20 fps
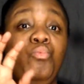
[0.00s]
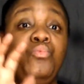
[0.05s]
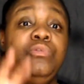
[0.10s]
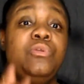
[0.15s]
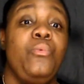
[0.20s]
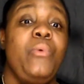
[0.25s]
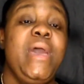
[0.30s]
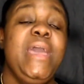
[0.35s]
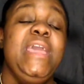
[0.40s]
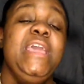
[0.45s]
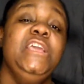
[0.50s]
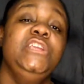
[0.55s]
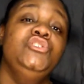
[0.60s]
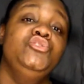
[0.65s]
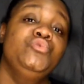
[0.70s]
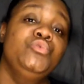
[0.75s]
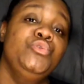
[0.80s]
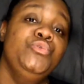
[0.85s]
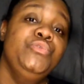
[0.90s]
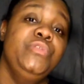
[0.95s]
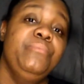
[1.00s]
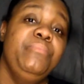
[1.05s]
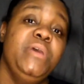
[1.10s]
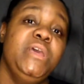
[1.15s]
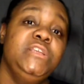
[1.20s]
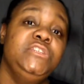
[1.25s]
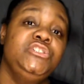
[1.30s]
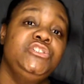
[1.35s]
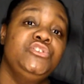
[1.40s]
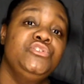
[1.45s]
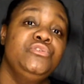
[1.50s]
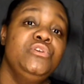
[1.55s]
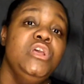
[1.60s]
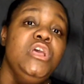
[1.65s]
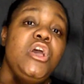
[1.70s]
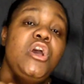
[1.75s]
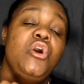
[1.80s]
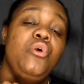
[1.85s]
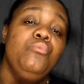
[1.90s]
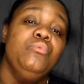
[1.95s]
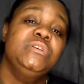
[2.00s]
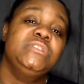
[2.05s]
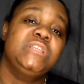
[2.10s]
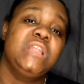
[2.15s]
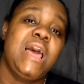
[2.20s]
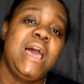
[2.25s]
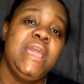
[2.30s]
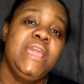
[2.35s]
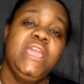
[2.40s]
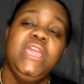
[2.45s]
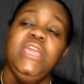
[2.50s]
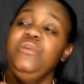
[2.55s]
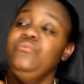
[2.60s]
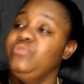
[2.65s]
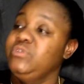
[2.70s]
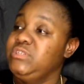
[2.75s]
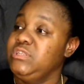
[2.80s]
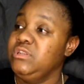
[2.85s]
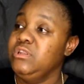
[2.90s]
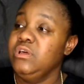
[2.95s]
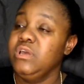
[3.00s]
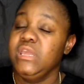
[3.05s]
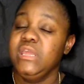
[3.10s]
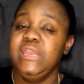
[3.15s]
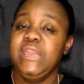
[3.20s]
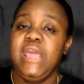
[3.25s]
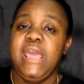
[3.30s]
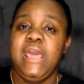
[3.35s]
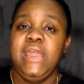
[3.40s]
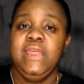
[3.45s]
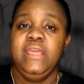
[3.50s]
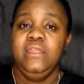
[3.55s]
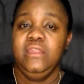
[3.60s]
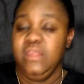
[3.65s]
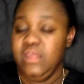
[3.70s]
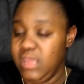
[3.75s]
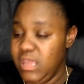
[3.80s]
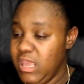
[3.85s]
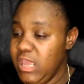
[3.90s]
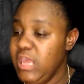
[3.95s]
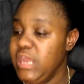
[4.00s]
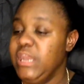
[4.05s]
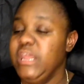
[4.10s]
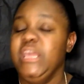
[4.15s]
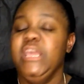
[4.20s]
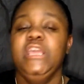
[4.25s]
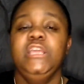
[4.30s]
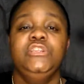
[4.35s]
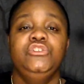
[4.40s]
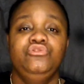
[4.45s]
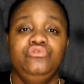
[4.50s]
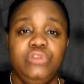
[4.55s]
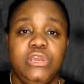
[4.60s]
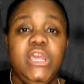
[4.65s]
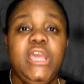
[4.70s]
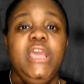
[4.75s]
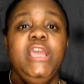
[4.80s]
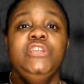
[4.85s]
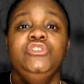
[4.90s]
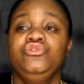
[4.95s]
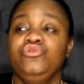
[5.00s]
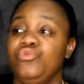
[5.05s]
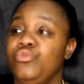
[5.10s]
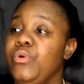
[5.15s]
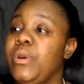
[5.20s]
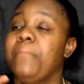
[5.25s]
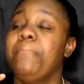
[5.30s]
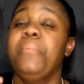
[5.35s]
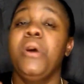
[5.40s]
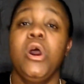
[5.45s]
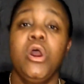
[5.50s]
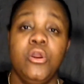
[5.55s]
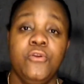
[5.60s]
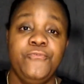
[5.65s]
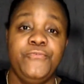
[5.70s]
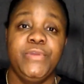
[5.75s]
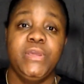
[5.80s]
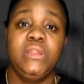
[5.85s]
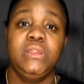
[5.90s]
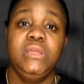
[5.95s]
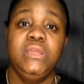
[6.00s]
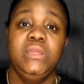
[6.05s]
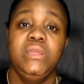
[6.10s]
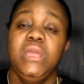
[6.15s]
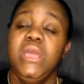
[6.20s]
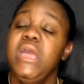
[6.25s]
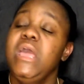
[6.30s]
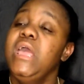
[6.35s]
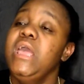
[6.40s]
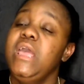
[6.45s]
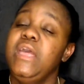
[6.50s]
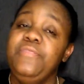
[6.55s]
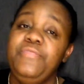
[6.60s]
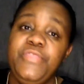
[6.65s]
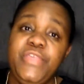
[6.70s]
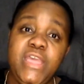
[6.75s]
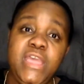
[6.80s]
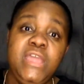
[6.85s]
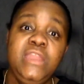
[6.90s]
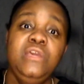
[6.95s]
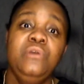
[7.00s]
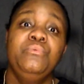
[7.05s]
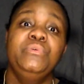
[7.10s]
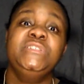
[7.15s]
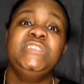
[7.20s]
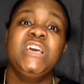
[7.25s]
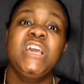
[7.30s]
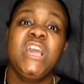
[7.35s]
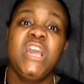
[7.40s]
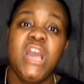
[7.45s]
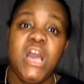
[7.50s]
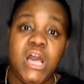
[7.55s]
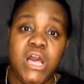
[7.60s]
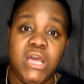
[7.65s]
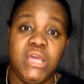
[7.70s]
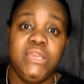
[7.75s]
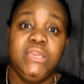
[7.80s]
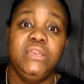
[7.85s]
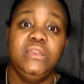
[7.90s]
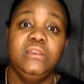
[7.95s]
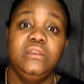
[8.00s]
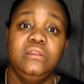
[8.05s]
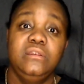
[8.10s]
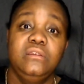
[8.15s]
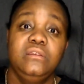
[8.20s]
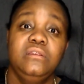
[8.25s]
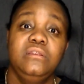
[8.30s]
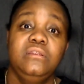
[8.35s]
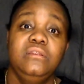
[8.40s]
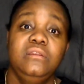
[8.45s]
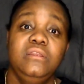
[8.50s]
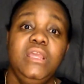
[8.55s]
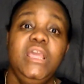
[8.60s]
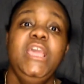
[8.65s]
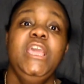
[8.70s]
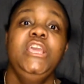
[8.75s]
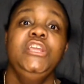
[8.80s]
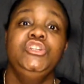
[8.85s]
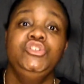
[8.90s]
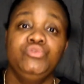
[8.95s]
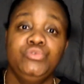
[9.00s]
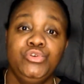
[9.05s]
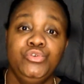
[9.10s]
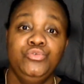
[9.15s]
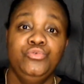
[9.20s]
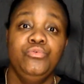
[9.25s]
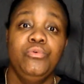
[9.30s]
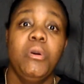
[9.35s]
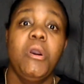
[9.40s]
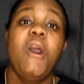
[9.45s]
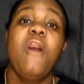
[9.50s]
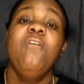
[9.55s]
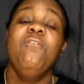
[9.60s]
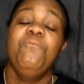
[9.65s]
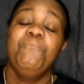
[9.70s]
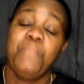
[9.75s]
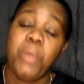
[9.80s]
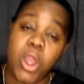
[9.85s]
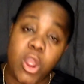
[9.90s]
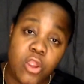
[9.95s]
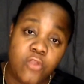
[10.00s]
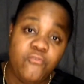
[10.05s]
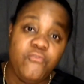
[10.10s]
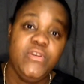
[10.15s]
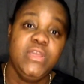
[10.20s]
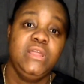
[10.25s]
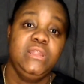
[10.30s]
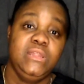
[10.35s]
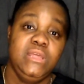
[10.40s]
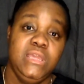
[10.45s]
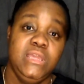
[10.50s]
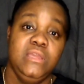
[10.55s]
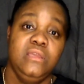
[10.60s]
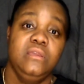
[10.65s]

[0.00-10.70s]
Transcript: The way he drew the picture was like he was looking at it and he drew it perfectly. And then it was a gun he drew perfectly.